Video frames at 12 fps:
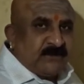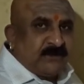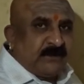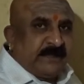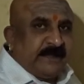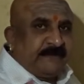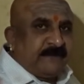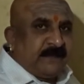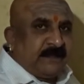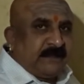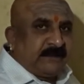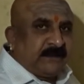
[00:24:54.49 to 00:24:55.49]
So
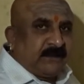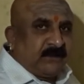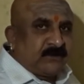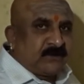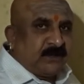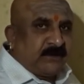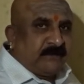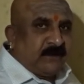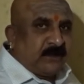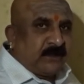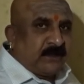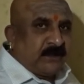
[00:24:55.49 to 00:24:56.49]
definitely third house lord
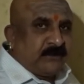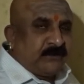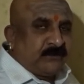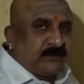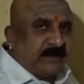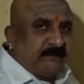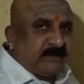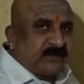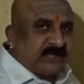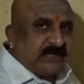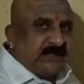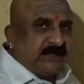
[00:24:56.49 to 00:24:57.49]
will not allow you to have
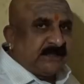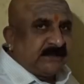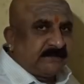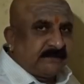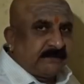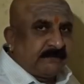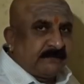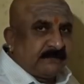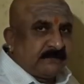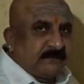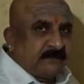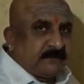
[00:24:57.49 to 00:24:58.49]
a child.
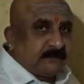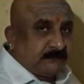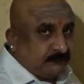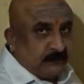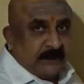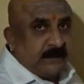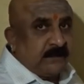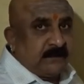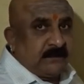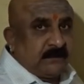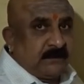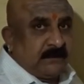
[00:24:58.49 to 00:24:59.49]

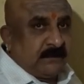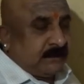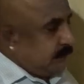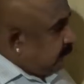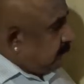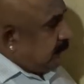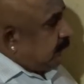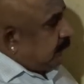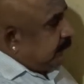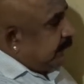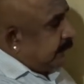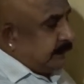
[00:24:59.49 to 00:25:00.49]
Fine.
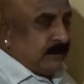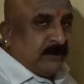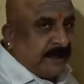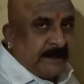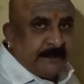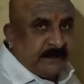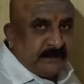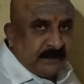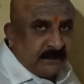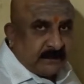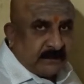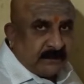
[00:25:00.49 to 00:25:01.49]
That did not happen
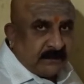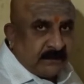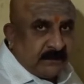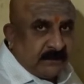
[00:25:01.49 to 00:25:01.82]
there.